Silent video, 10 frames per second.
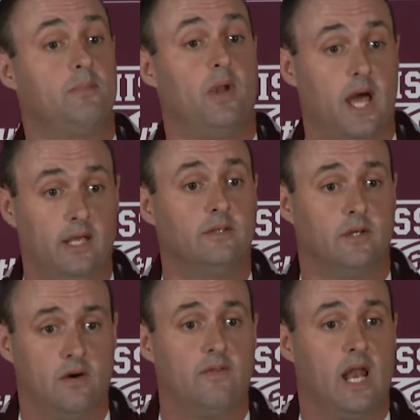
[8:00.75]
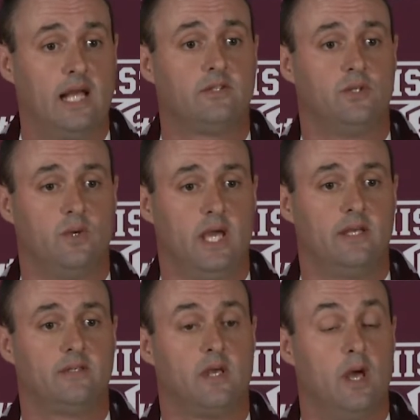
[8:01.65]
to play over the last 2
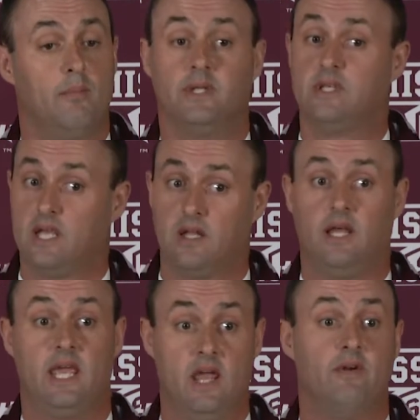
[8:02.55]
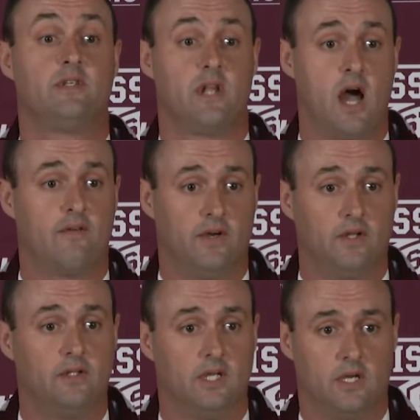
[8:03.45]
years, particularly here in
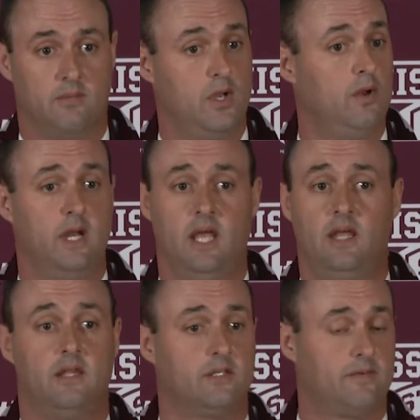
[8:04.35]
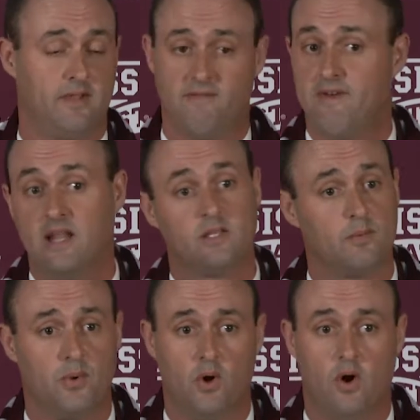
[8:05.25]
Starkville. The community, the fan
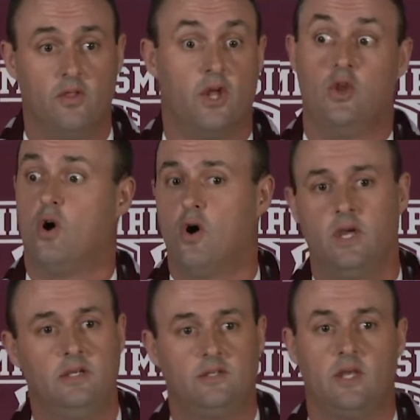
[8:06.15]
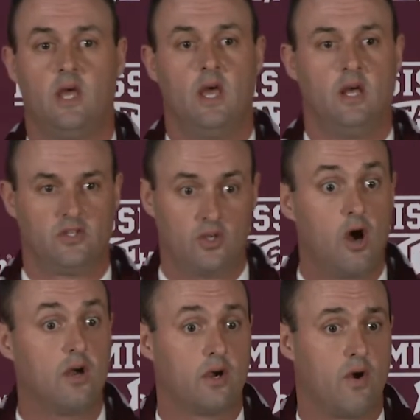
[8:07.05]
support, the noise,
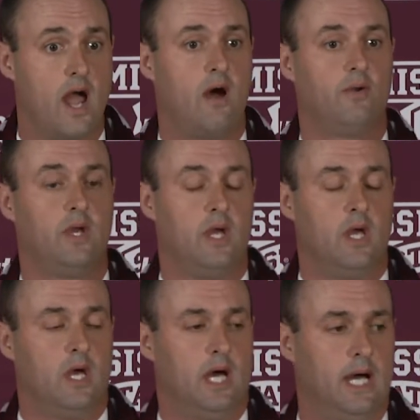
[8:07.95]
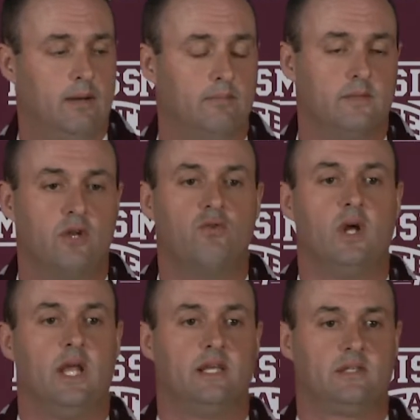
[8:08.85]
soccer crowd, they'd
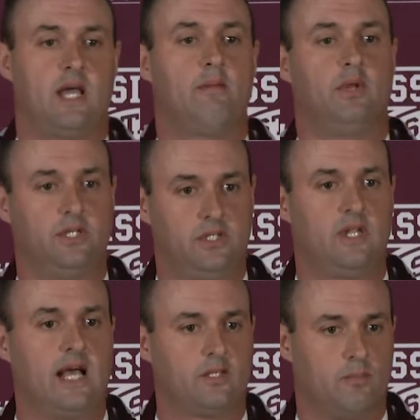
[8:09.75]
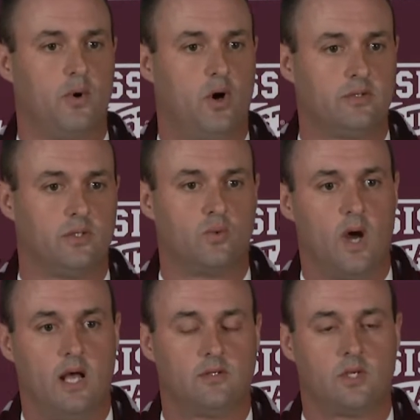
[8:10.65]
really established that support as
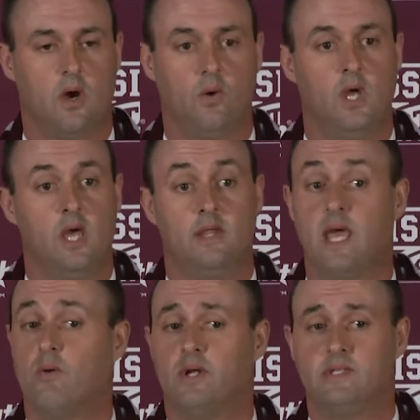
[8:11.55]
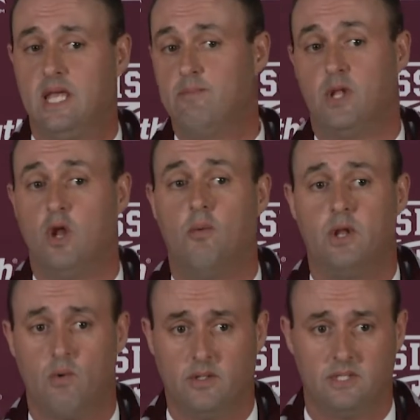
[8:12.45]
well. So they were a team that
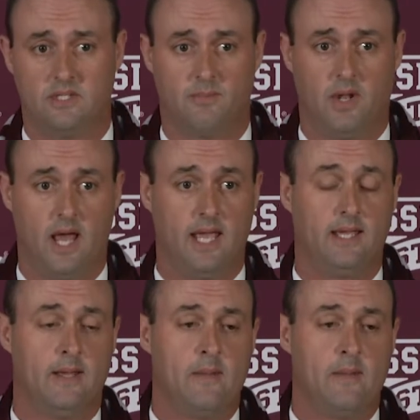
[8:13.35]
nobody wanted to play.